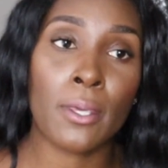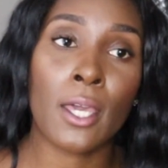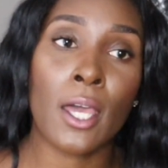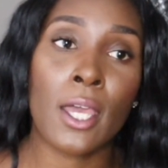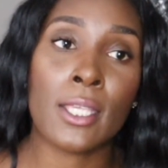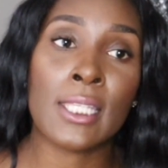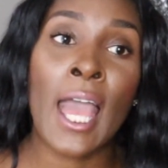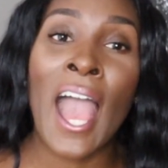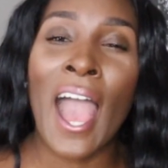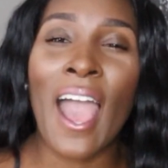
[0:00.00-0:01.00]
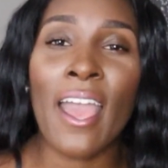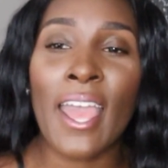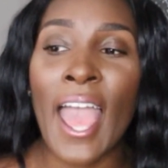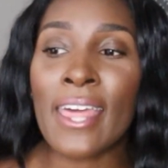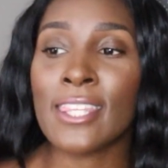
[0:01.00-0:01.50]
Because I
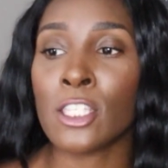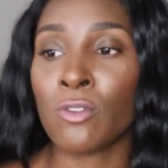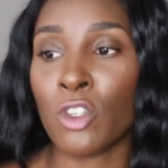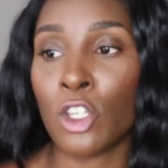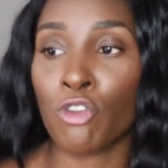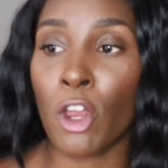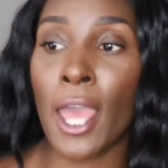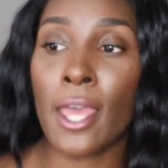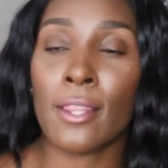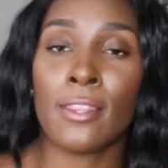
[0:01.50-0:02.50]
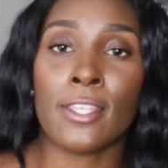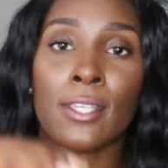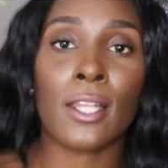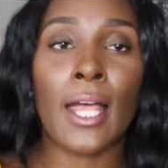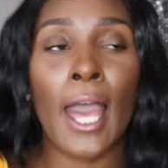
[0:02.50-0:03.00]
had this regret,
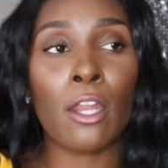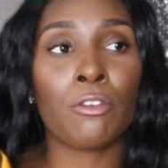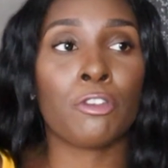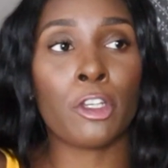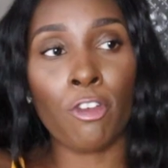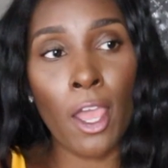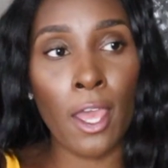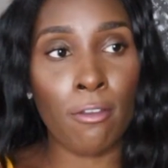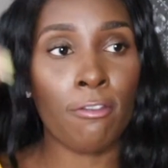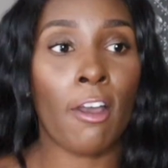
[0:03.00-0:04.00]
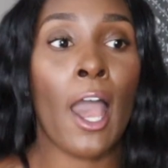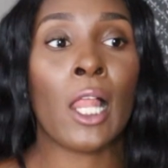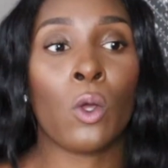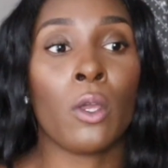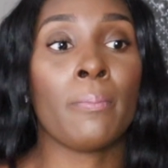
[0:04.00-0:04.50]
this cloud of regret
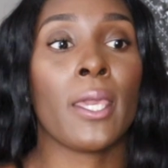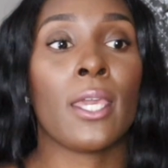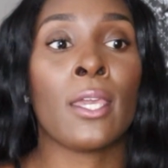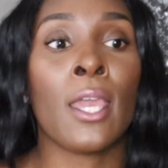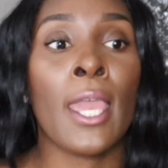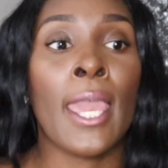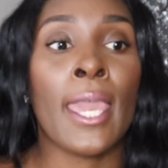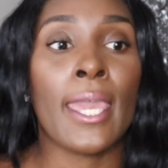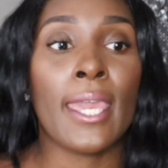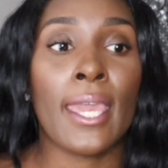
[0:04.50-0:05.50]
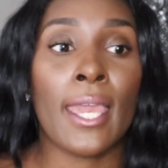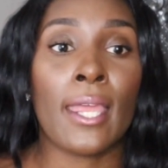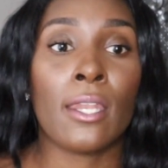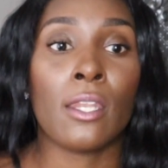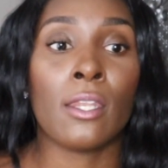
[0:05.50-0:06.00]
following me,
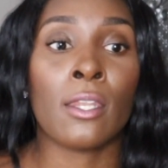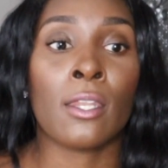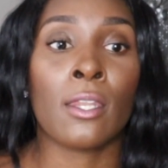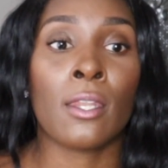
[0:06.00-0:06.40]
and